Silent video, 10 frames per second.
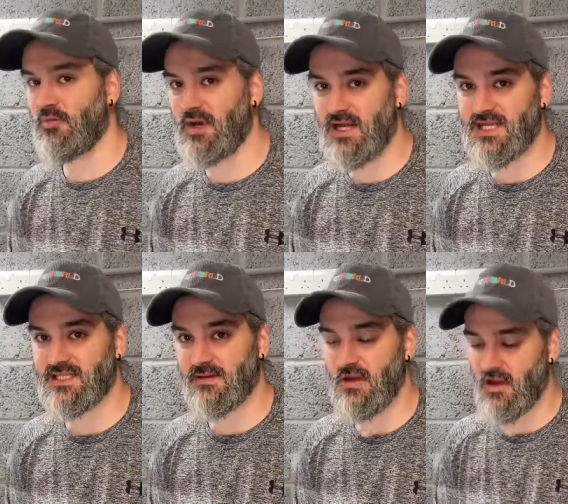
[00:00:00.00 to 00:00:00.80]
bit of
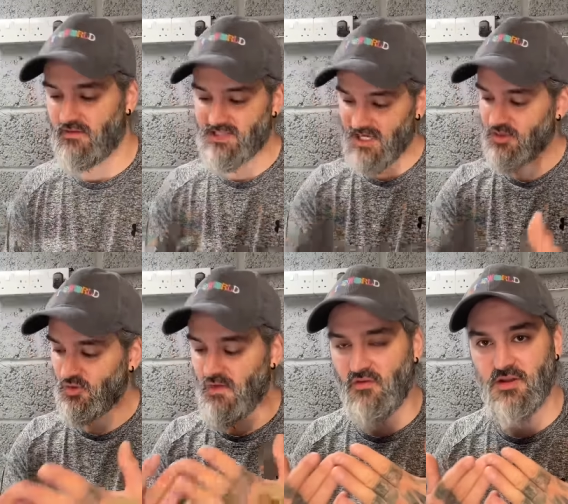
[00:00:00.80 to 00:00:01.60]
listing. I've taken all
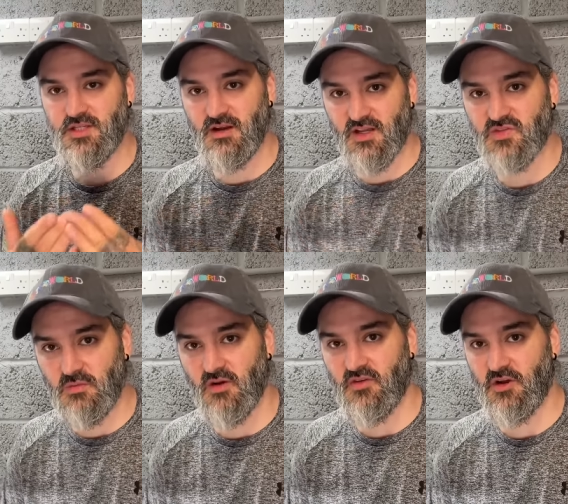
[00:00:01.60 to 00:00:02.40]
my photographs from
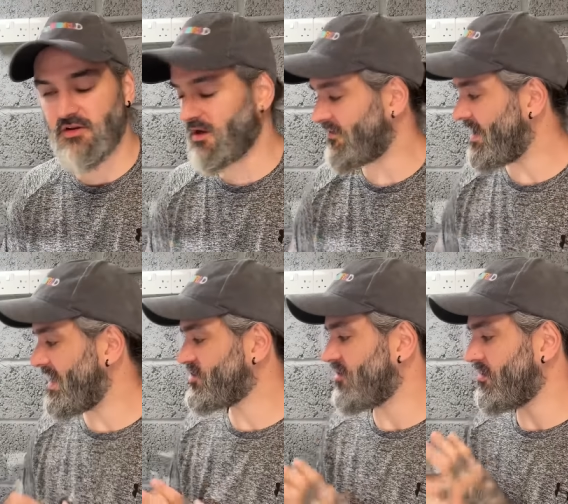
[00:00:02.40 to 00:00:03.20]
my phone and I've
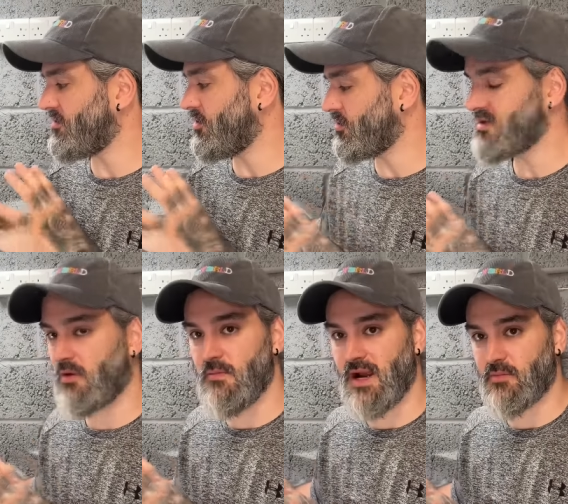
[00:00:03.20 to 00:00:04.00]
airdropped them all to
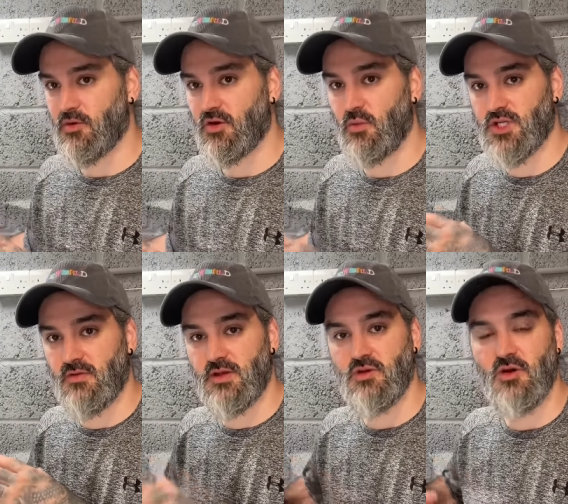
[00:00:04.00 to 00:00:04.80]
my MacBook, which are
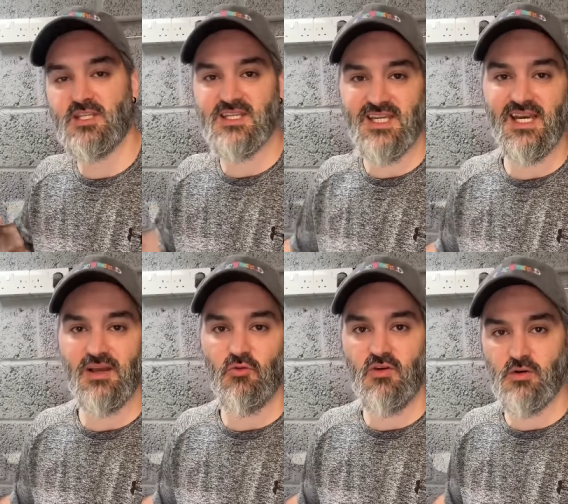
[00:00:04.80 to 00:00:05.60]
in nice, neat
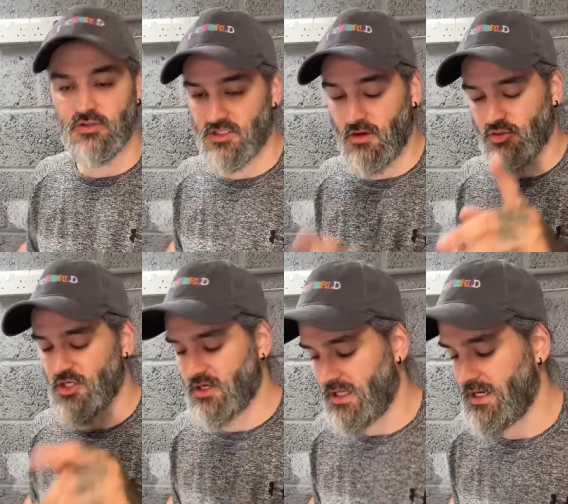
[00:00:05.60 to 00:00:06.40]
little folders. I'll show you that